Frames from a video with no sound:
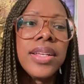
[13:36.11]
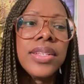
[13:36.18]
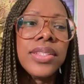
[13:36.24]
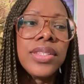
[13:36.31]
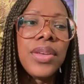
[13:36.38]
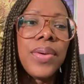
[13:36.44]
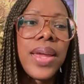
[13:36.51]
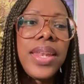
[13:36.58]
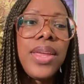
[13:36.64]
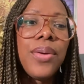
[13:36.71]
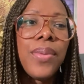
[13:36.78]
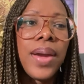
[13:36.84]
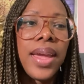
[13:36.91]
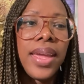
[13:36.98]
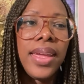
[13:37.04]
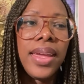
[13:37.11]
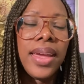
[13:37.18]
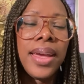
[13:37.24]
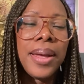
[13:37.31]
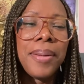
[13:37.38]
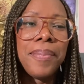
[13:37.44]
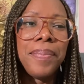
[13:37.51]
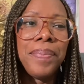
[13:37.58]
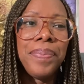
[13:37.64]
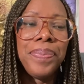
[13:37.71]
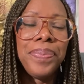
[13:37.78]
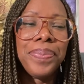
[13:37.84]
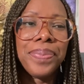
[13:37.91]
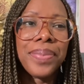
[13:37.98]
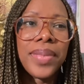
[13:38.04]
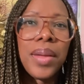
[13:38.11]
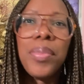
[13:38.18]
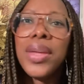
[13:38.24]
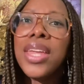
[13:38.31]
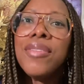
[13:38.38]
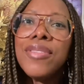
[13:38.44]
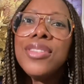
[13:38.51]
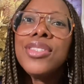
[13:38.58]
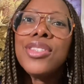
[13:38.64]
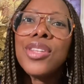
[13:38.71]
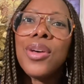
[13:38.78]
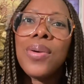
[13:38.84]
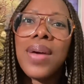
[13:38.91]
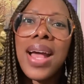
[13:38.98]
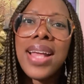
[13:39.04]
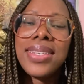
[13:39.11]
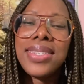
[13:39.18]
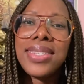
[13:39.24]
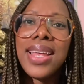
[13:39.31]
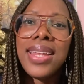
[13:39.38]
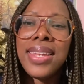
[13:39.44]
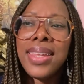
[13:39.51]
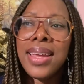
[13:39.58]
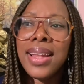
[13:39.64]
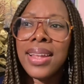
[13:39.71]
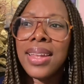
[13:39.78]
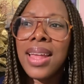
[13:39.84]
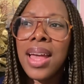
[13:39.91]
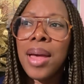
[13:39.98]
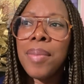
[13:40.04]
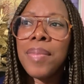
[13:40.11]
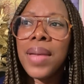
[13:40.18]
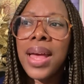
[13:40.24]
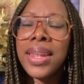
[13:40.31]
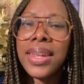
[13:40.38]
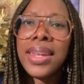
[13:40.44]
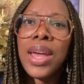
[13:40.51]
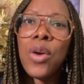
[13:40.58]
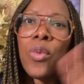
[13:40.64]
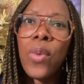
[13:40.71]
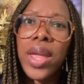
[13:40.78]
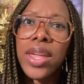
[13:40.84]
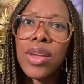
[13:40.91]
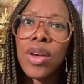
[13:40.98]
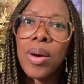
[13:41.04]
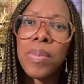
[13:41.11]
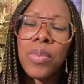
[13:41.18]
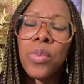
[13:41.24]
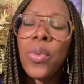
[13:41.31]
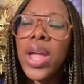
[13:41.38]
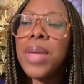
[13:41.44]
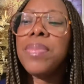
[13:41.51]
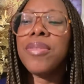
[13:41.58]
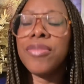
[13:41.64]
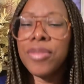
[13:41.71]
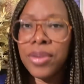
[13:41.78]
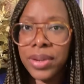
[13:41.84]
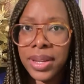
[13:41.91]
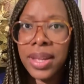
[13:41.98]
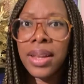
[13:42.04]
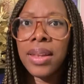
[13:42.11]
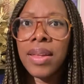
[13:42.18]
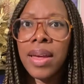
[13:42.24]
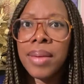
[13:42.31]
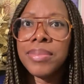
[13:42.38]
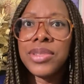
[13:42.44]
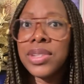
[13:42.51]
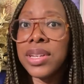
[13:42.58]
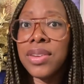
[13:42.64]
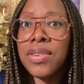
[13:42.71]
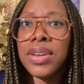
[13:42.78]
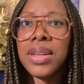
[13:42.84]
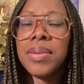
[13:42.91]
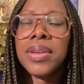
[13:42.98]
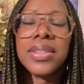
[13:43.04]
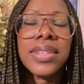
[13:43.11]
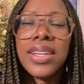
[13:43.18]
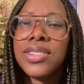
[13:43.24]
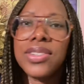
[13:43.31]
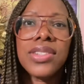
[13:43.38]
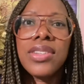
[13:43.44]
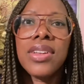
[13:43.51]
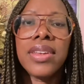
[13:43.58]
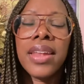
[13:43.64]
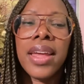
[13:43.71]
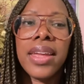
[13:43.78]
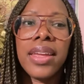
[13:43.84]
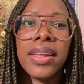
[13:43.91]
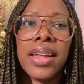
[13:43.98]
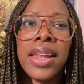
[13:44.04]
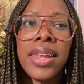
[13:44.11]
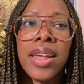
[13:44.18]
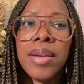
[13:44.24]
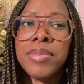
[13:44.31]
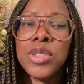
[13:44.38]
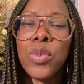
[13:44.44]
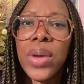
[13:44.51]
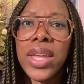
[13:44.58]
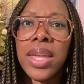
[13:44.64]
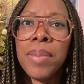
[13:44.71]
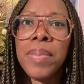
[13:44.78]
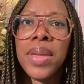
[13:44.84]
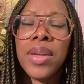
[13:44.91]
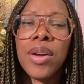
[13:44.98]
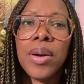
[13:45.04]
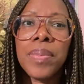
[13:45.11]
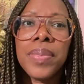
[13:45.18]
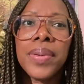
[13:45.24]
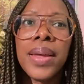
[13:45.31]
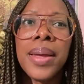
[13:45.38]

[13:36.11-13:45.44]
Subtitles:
So anyway, but even so, I set the alarm and then I wake up way before the alarm generally, because I just don't like alarms waking me up.